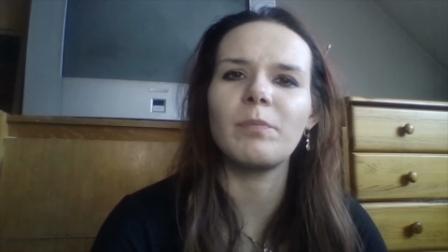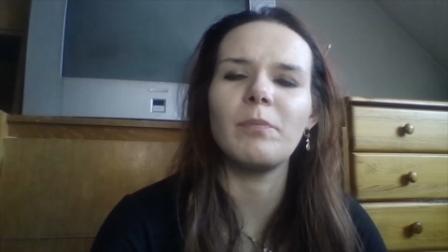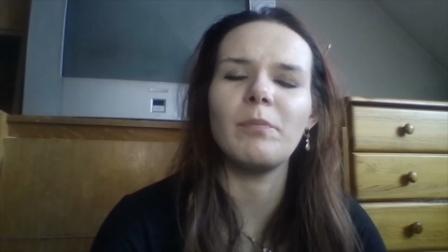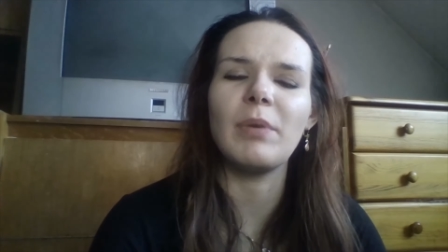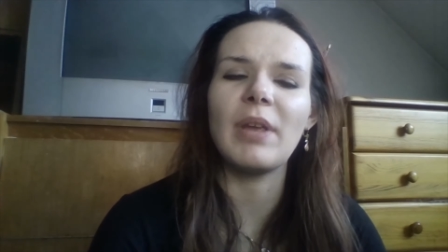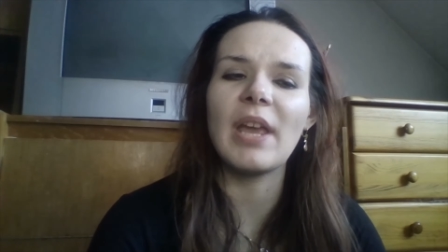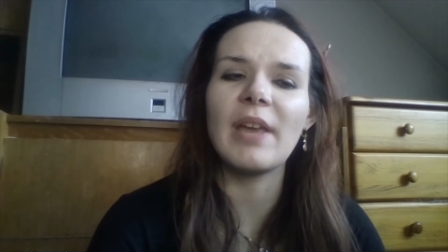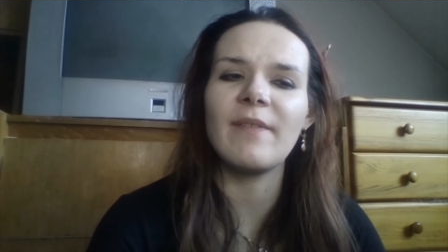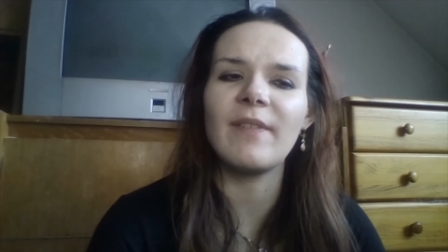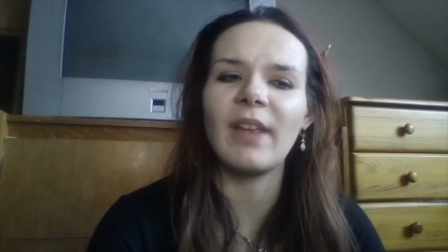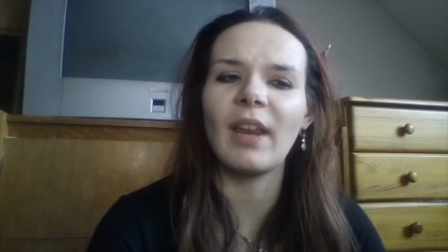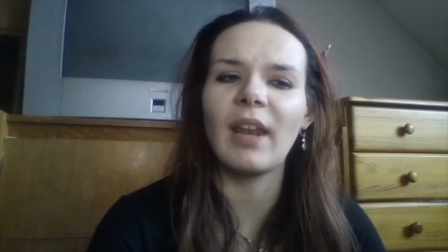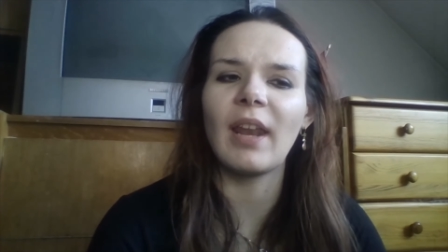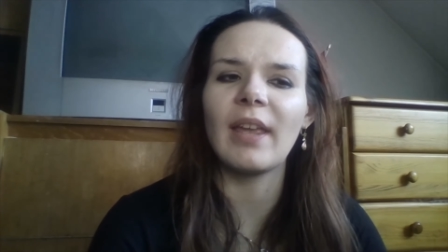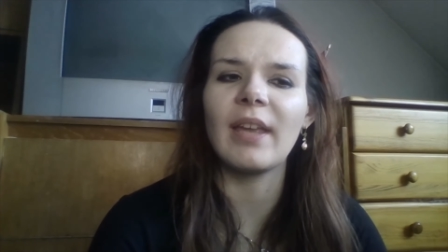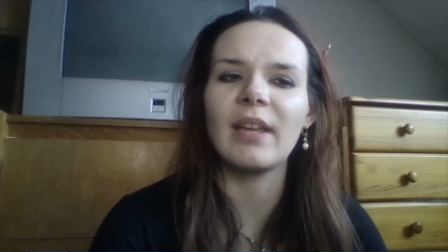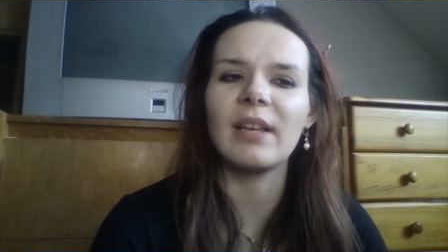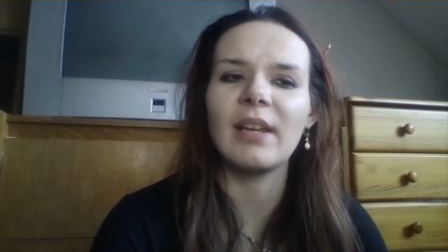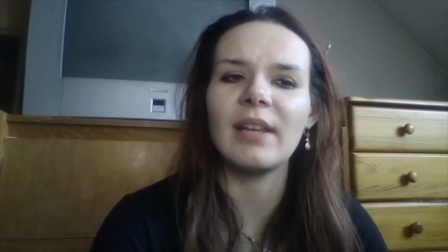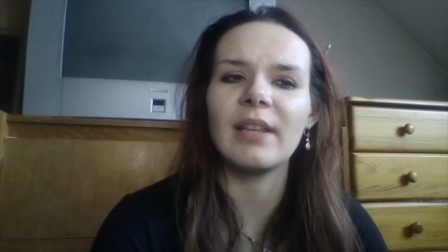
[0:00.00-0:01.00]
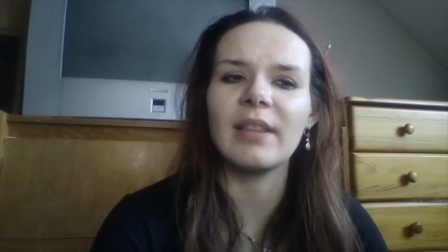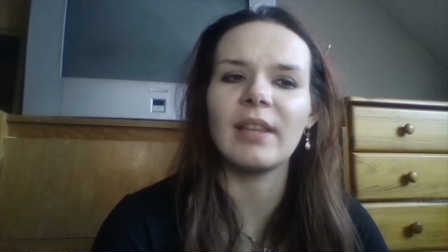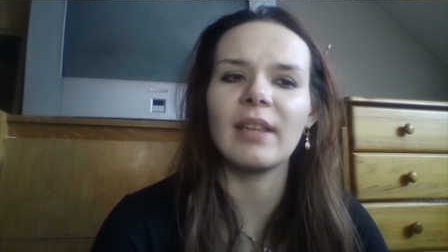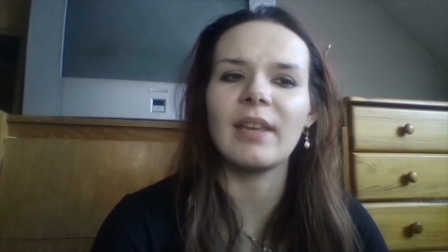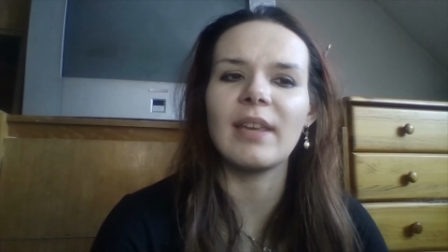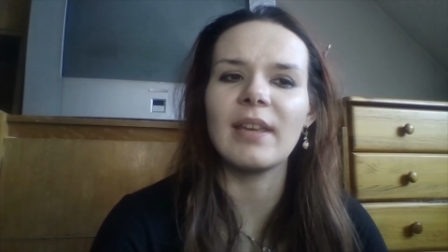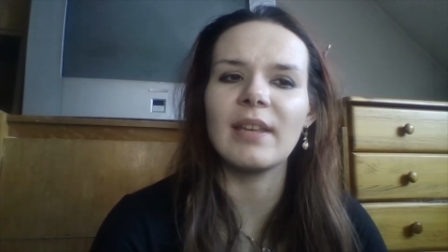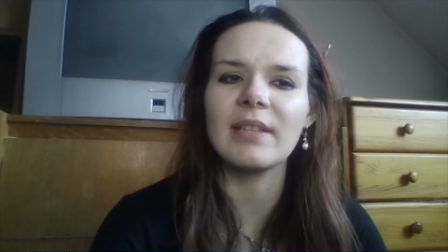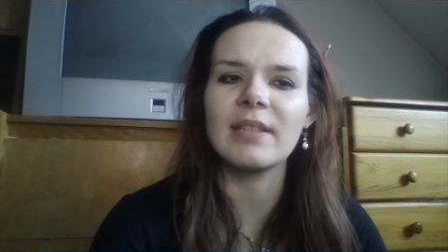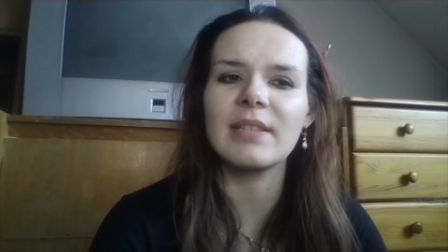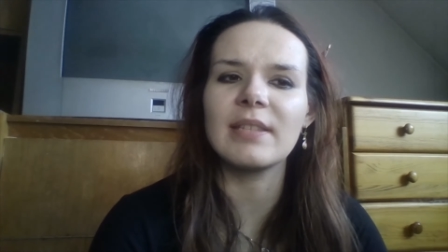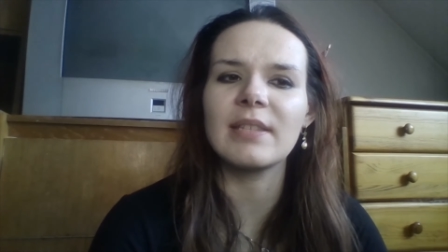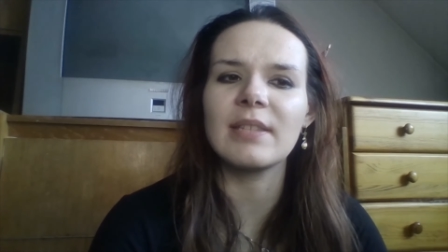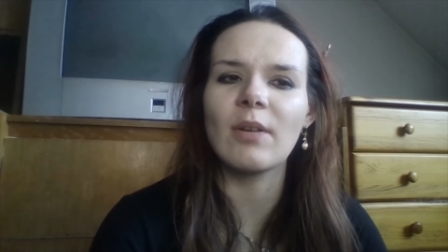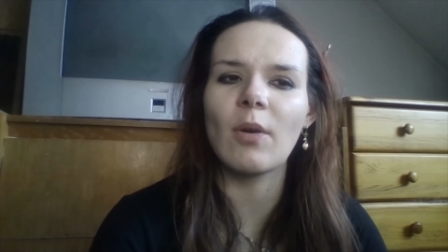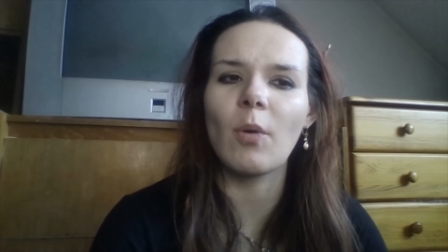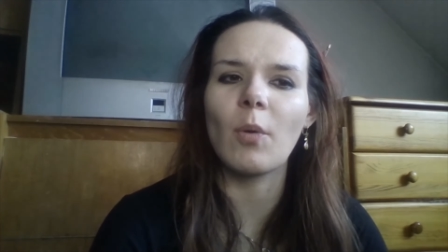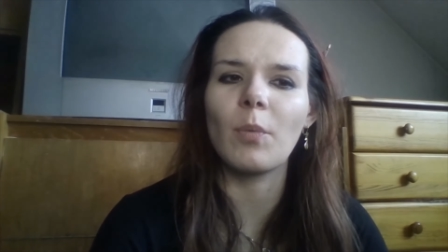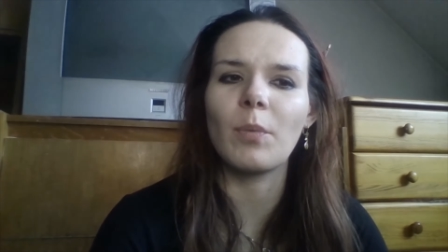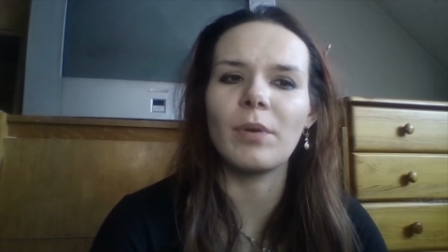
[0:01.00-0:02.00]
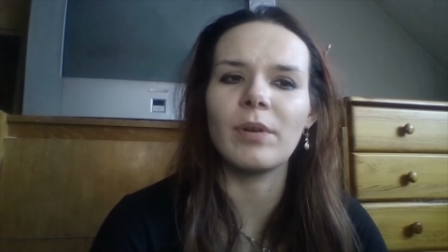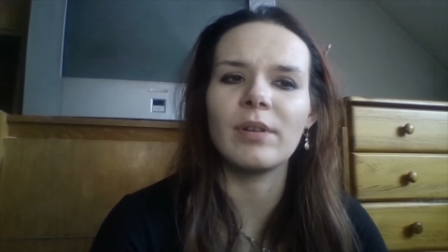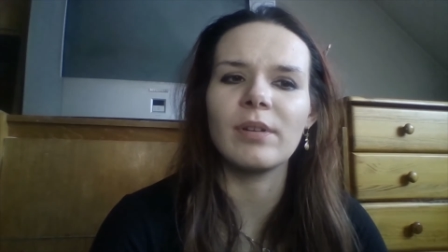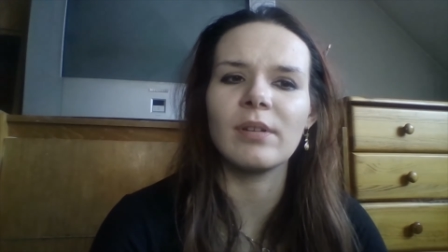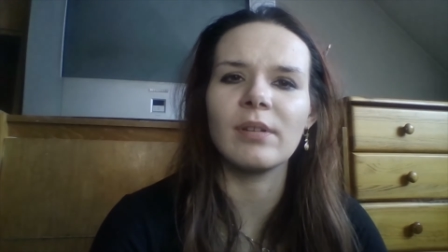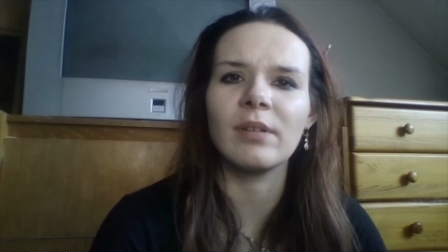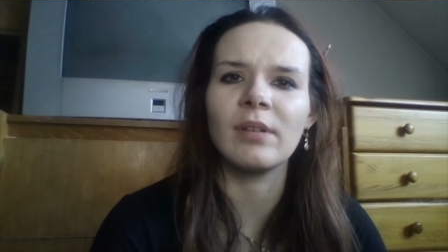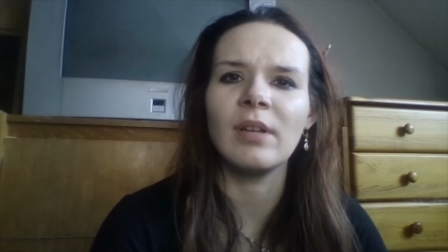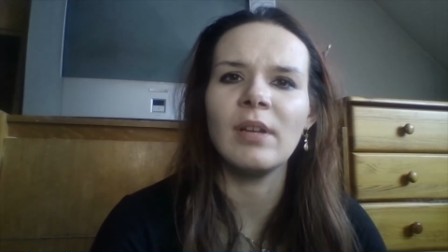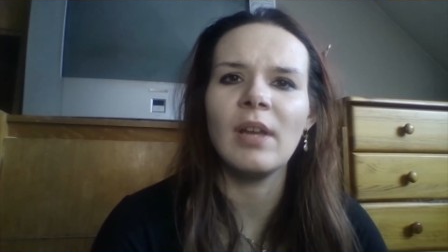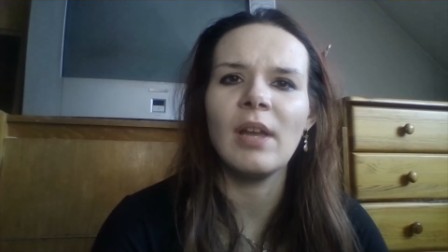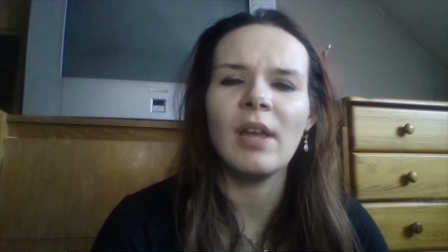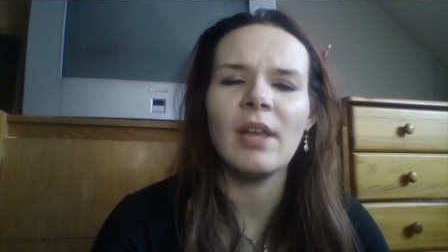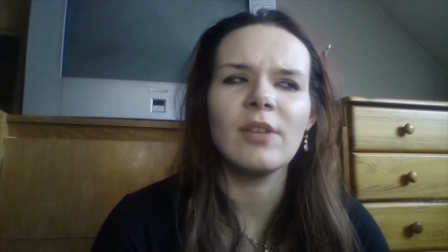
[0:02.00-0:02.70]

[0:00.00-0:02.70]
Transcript: behaving like little kids over the